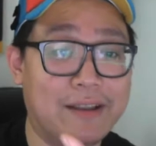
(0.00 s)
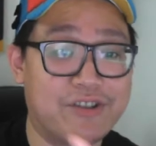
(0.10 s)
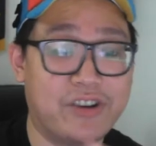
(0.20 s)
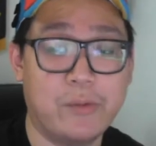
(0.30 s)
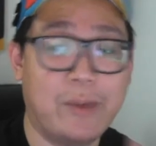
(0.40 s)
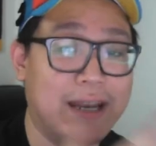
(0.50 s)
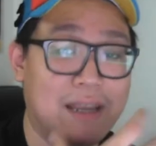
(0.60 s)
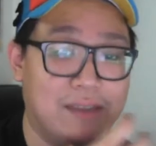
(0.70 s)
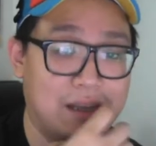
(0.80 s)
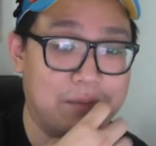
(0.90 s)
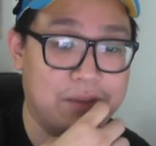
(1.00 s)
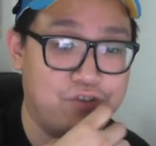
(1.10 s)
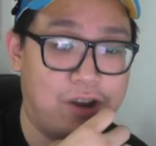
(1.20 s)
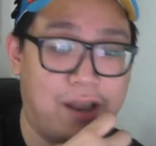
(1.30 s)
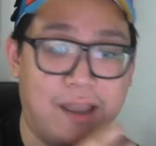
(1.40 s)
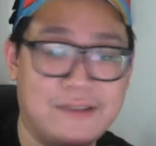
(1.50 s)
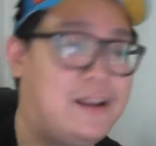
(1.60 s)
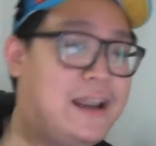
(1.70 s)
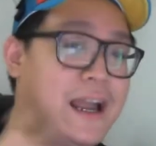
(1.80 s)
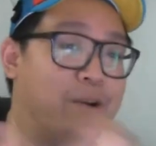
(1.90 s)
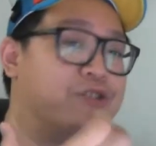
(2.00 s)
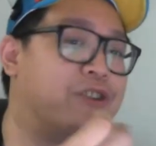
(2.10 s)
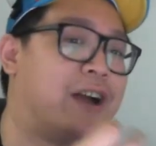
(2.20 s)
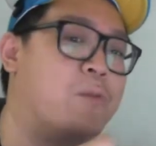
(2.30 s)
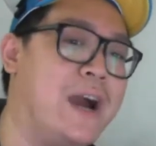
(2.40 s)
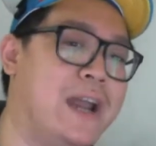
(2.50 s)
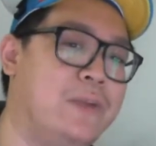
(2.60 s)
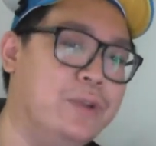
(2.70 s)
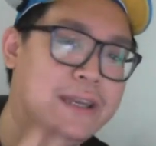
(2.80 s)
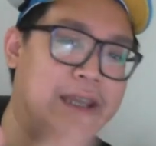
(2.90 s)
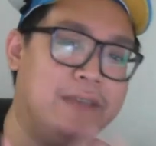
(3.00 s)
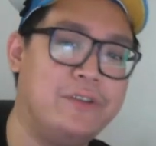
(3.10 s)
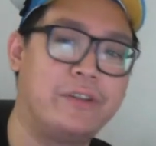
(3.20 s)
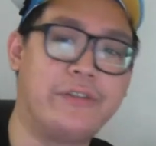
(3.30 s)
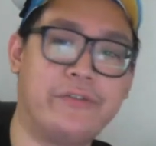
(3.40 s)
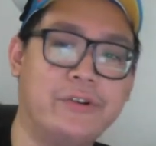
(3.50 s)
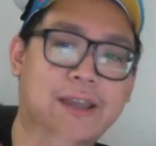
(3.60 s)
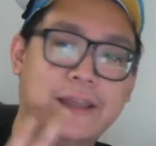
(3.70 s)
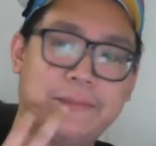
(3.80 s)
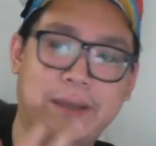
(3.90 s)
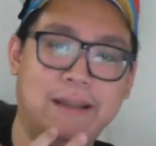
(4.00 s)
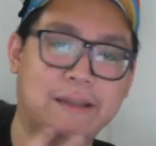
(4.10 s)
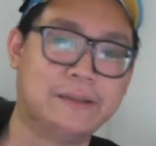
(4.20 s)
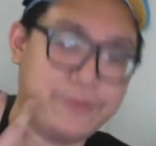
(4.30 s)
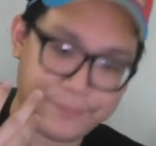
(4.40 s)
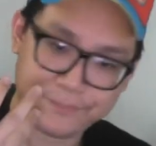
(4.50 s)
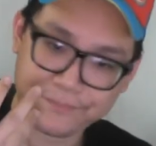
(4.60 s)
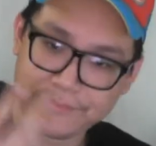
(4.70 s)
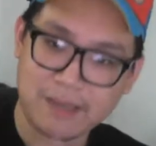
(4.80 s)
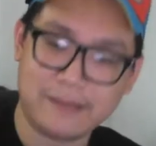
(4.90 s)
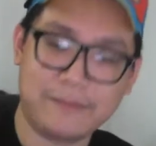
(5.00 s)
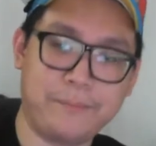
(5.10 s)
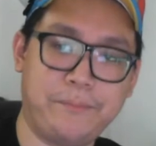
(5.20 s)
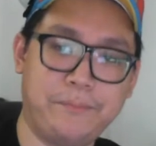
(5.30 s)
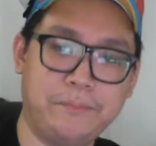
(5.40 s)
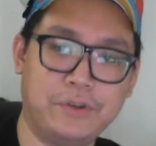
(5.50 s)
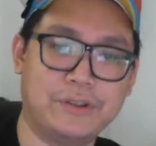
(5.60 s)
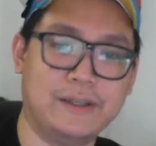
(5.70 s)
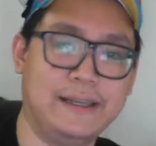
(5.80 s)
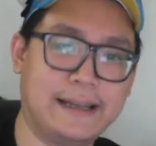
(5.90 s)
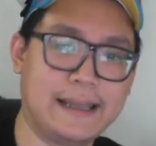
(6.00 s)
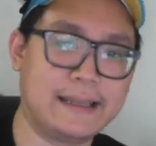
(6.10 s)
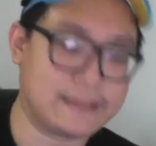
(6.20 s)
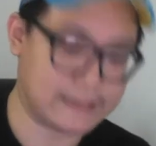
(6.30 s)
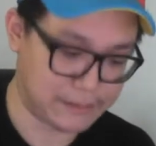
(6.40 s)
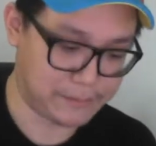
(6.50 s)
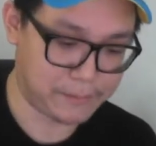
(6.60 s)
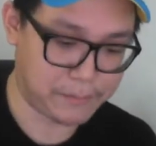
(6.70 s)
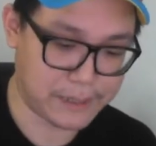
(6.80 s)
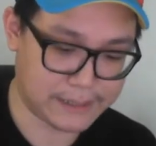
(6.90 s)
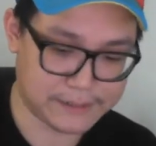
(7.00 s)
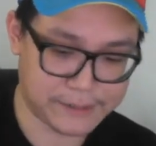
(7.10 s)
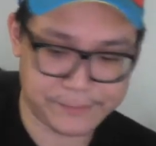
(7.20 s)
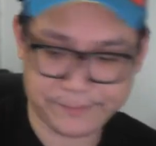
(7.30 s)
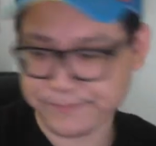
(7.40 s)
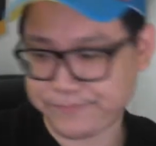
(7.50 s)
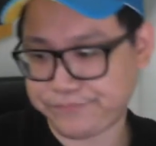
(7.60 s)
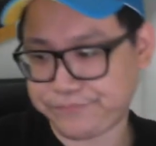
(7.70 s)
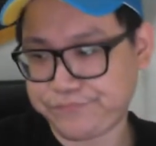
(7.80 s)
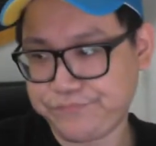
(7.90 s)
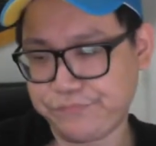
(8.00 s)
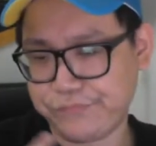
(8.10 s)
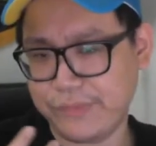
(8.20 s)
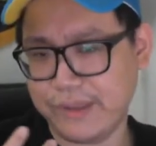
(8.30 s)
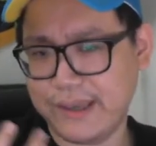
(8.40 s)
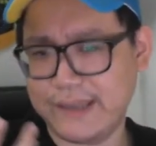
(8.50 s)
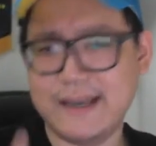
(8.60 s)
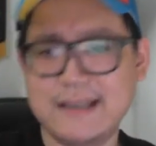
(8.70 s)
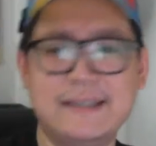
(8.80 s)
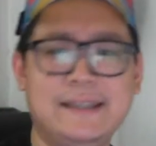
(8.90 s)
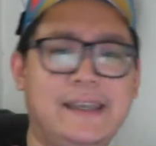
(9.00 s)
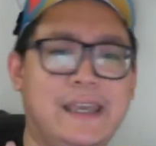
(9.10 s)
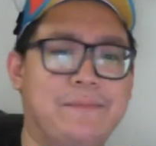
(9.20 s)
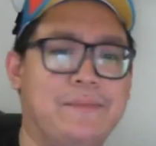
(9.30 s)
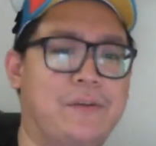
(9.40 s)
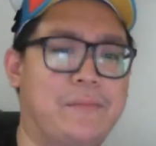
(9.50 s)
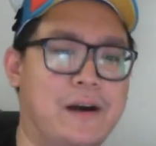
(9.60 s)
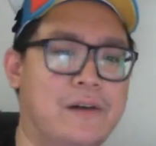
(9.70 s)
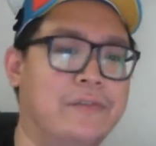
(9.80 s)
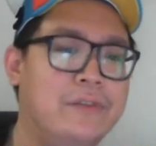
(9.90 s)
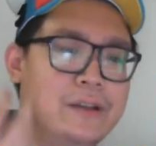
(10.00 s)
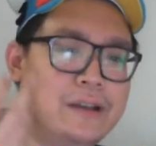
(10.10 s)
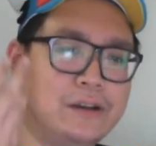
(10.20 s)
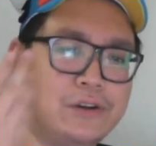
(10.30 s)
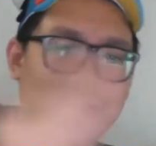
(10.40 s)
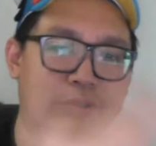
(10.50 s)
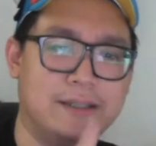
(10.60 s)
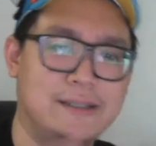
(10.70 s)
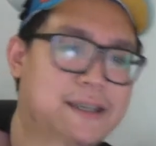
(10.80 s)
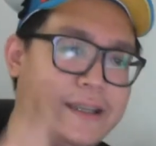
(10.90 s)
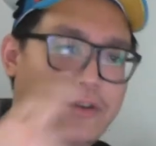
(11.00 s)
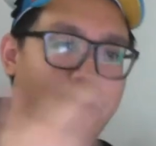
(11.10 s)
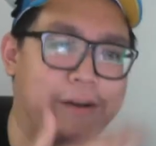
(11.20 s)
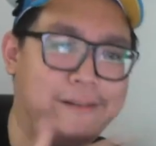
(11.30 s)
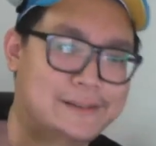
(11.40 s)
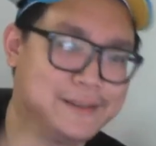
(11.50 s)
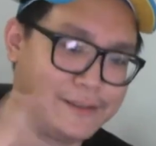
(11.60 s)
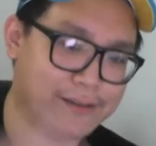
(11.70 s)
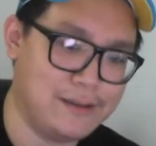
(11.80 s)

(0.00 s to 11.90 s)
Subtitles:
straight away, leaving it a bit dry. It's not like how a dry wine would leave your throat and palate totally cleansed. But it doesn't keep your mouth coated in oils